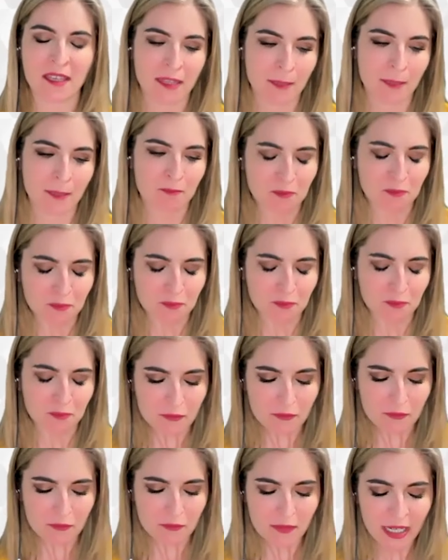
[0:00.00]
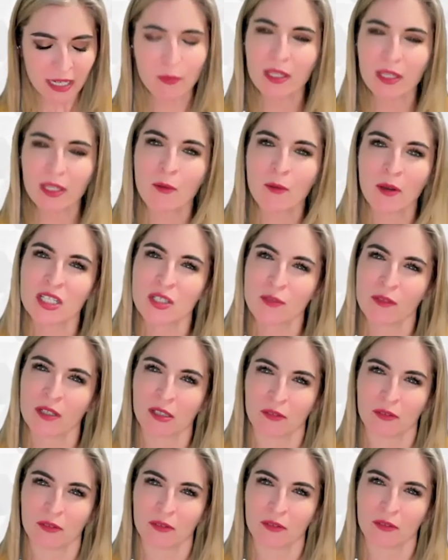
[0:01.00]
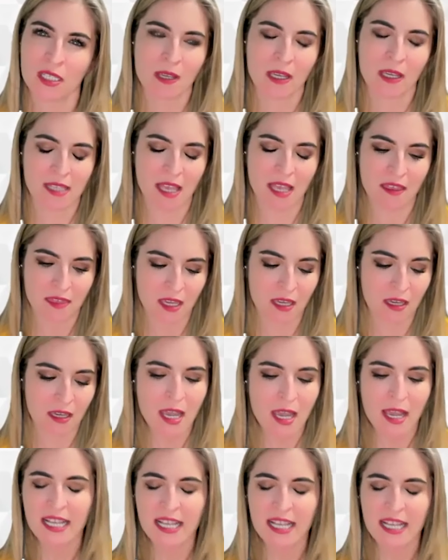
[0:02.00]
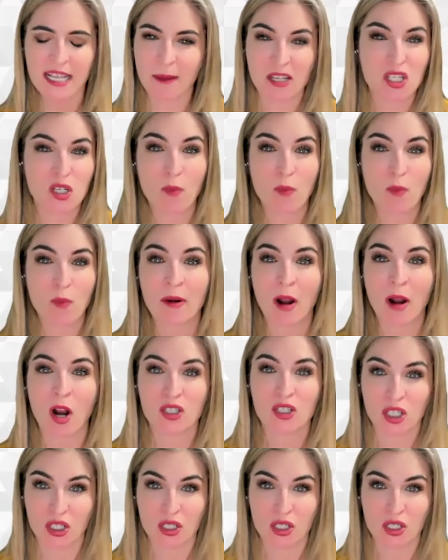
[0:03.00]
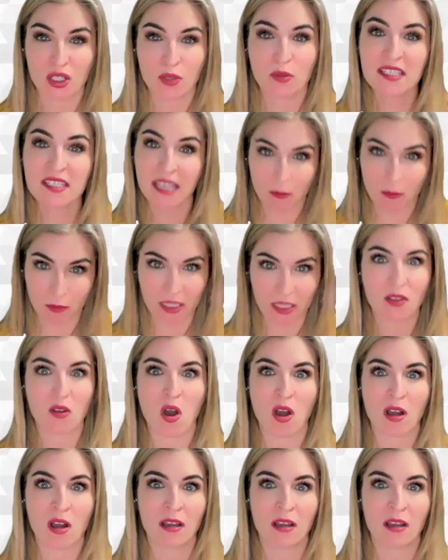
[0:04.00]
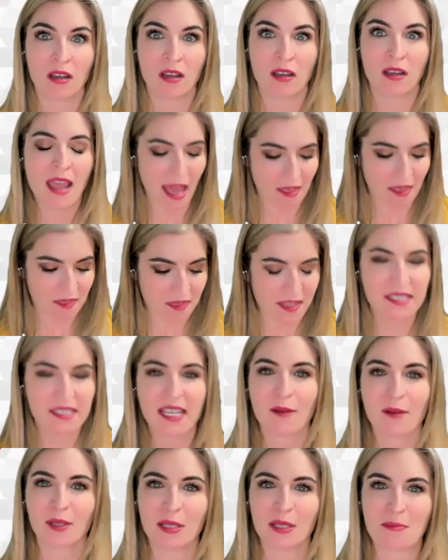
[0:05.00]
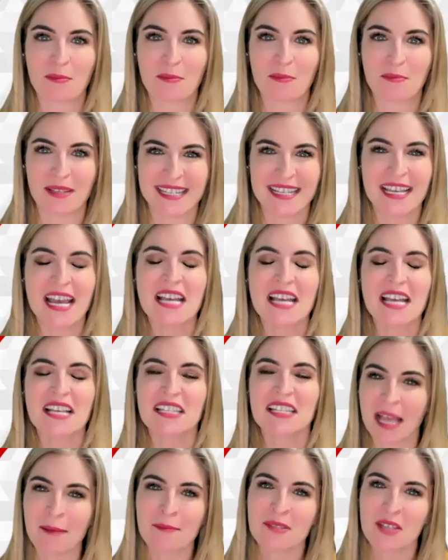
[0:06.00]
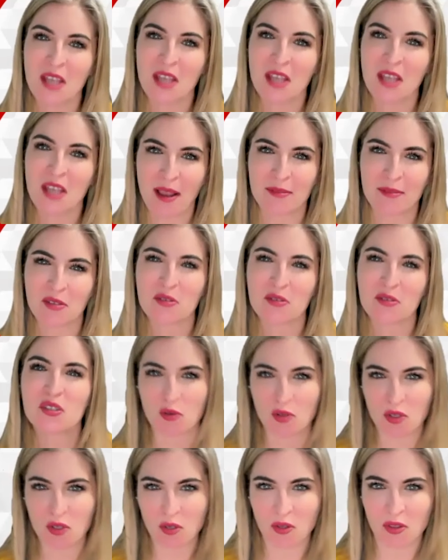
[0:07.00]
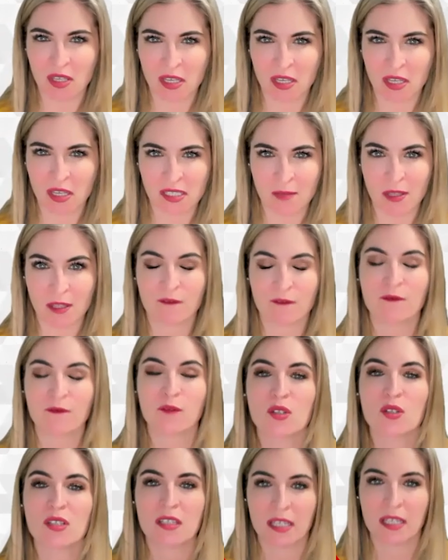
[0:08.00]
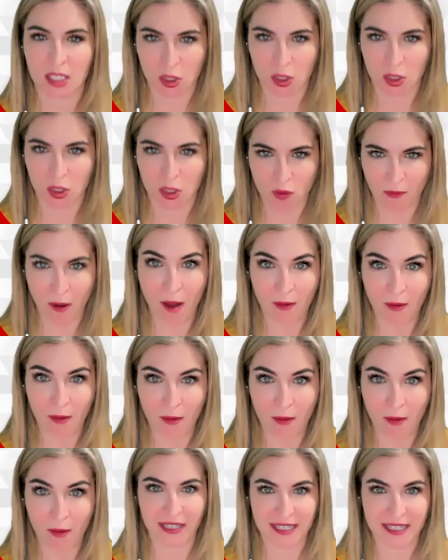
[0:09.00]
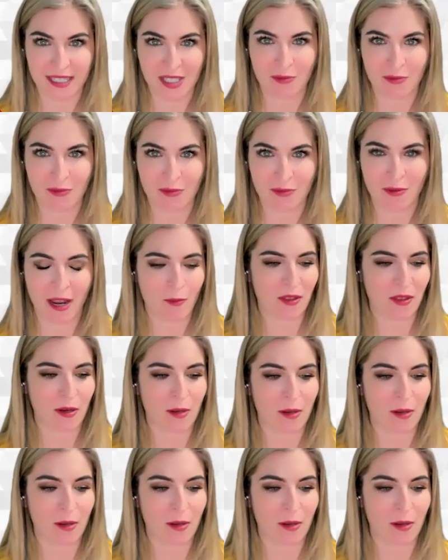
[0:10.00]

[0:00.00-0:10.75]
And I think that, and I really wanted to include this because I think, especially when our to-do lists get really long and things get really busy, sometimes those social things can be the first thing to drop off our list, right?